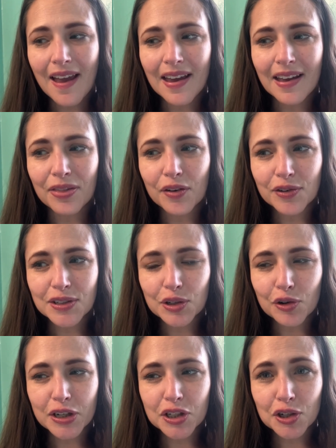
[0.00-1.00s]
And there's a
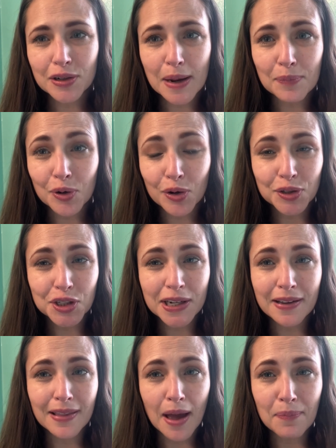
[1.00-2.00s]
creature named
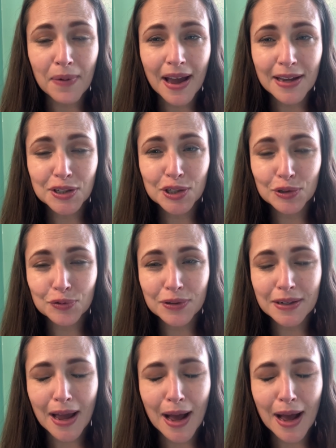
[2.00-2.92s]
Gurgi that my children